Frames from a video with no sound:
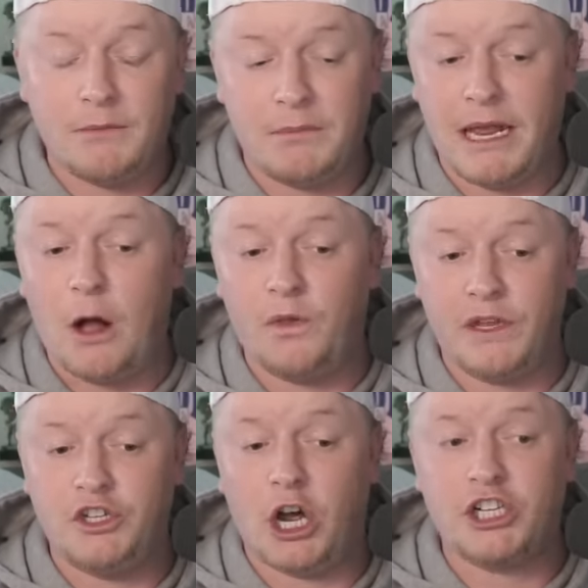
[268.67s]
be healthy.
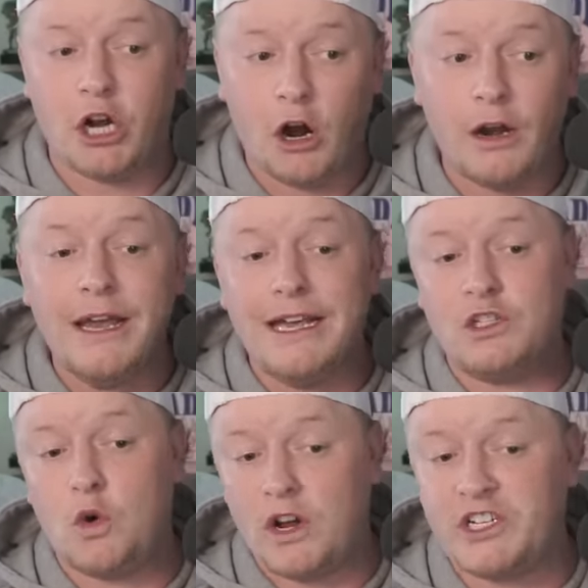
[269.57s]
Josh Hart
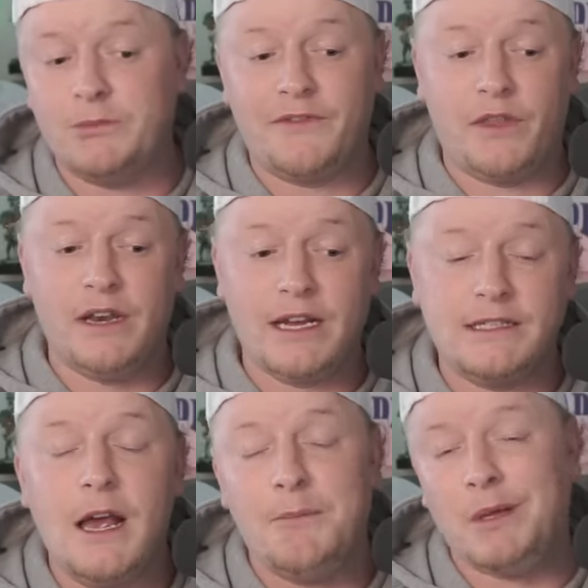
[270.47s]
is questionable for the
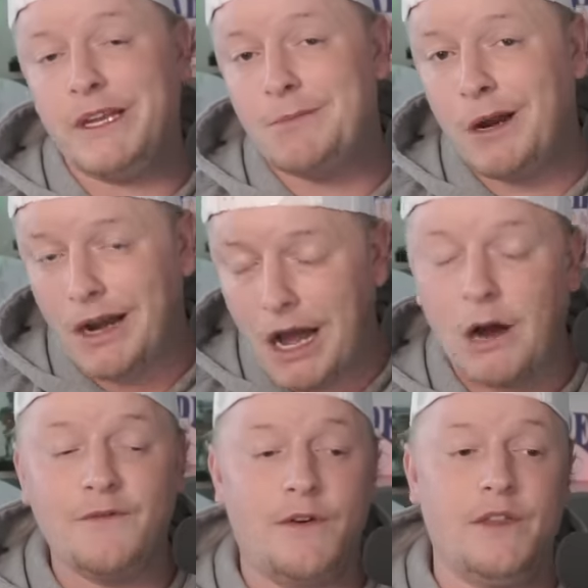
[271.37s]
Knicks. Malik Monk
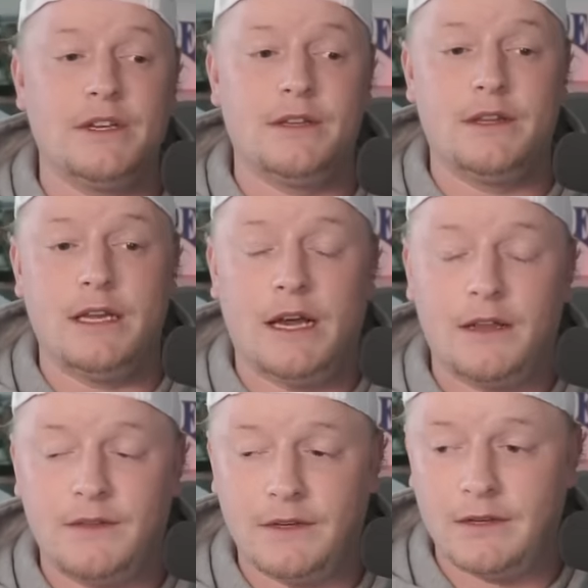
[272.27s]
out for the the uh,
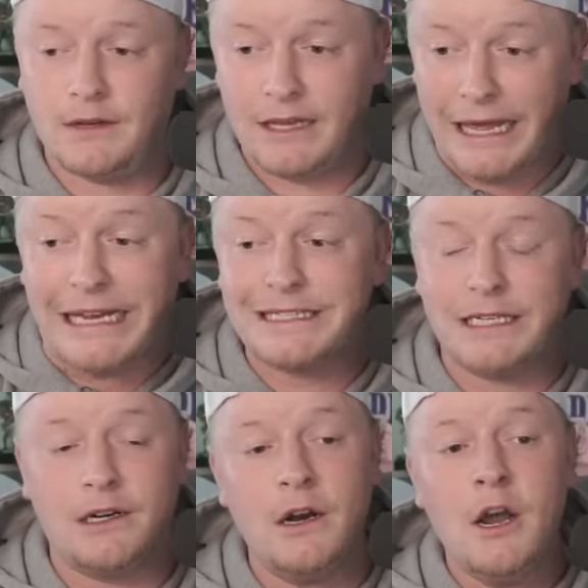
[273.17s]
the Kings
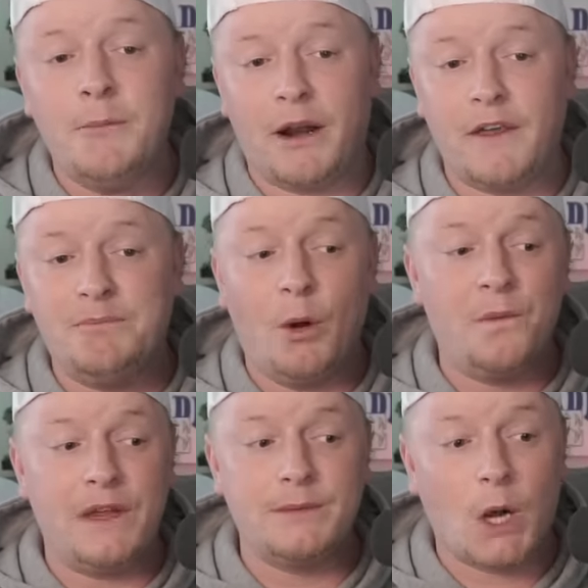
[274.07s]
here. But I think
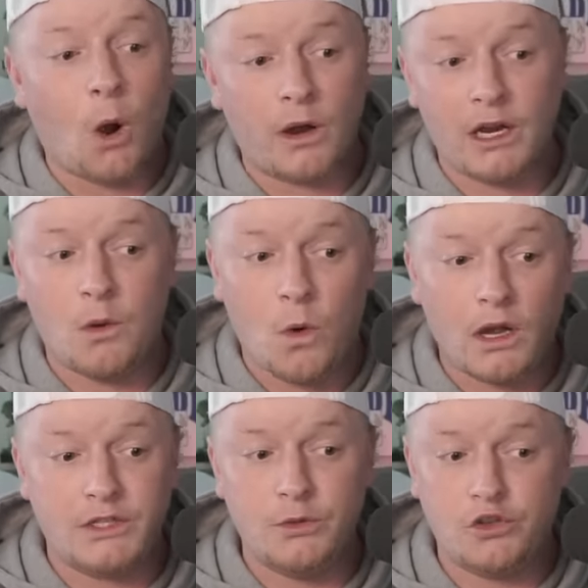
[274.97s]
both teams are going to
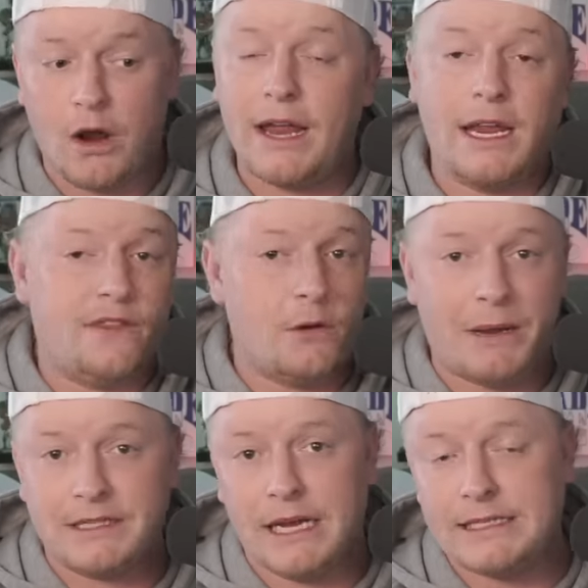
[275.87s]
want to try and get their
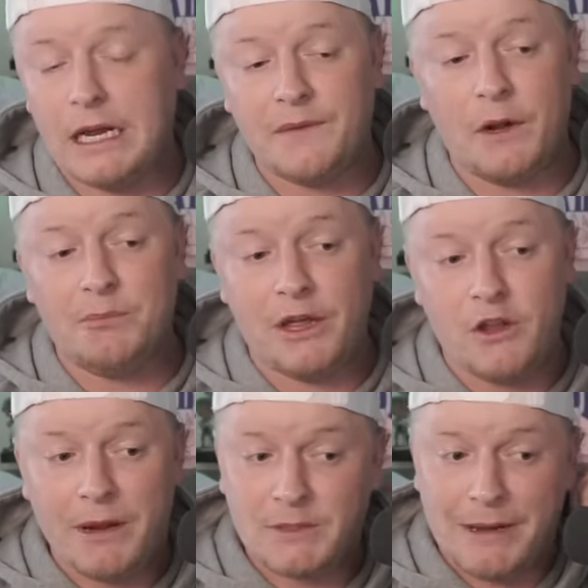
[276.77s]
best guys out there and play
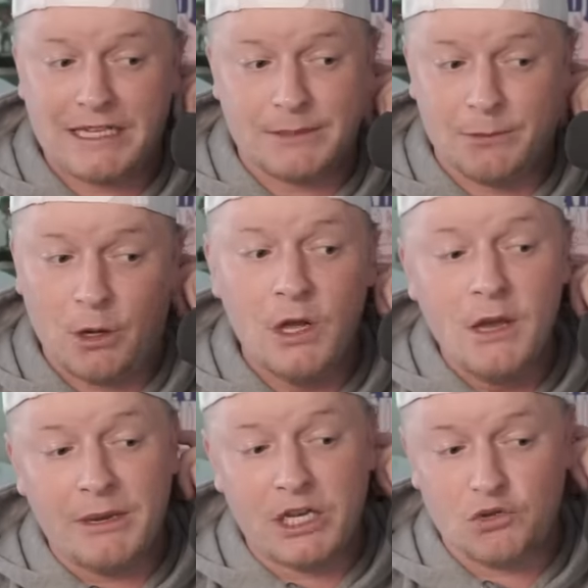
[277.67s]
their best basketball
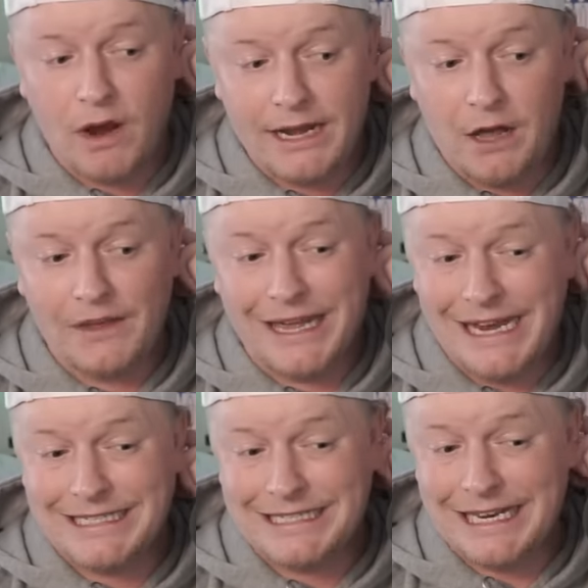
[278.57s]
because right now the
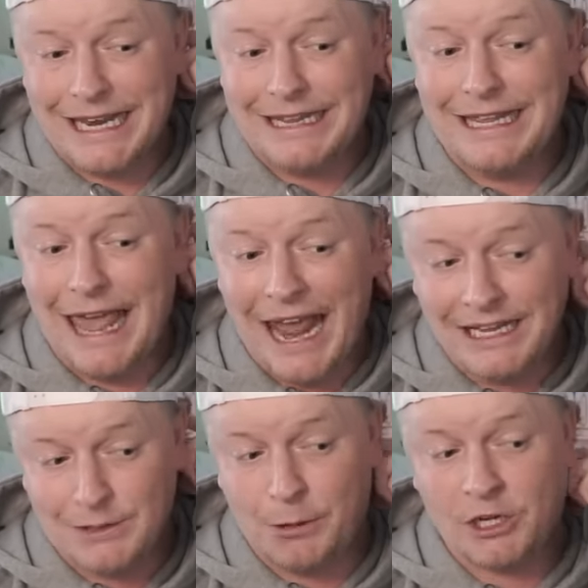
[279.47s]
Kings sitting in the
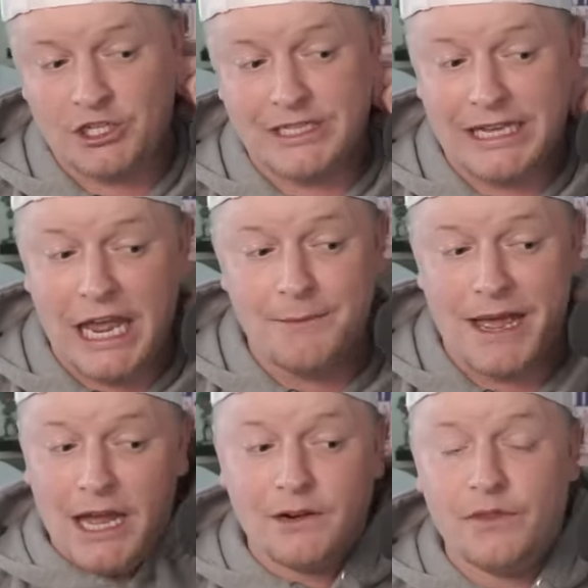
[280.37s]
eight spot, just a game
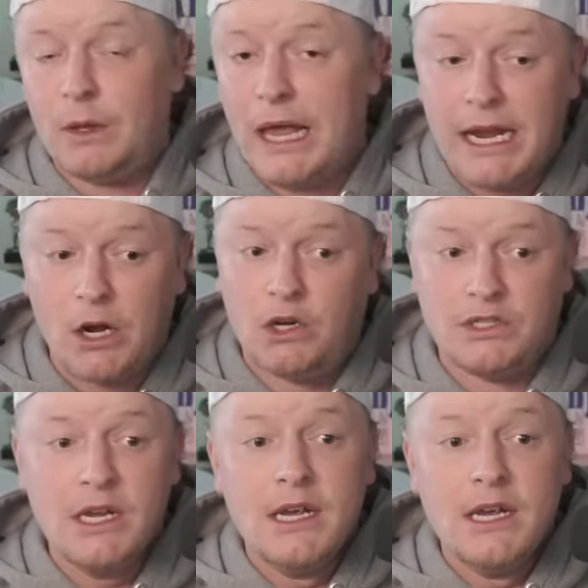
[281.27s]
ahead of the Lakers.